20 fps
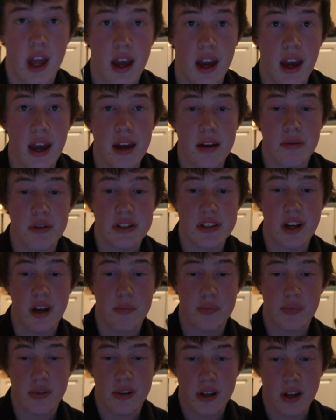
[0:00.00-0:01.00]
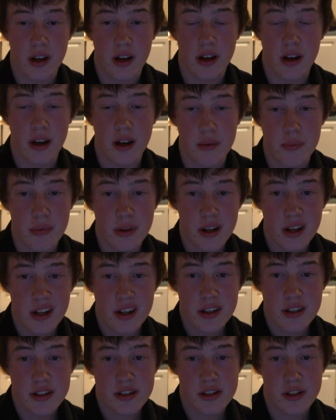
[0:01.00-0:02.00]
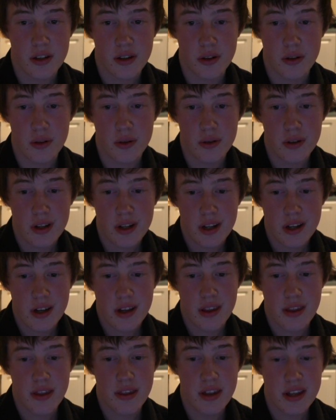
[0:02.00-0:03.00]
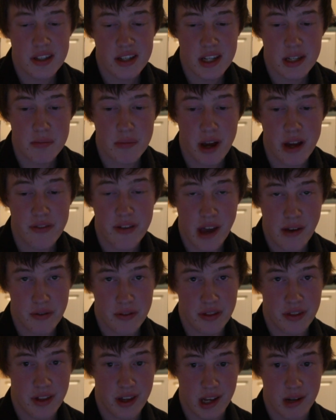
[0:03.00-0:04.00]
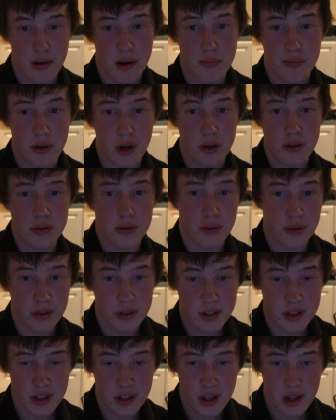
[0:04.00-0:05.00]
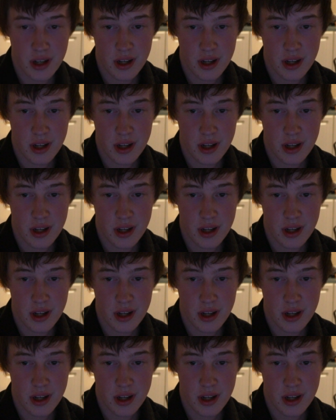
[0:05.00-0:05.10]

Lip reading: Hey, what's up? So this is my favorite thing about Pro Tools,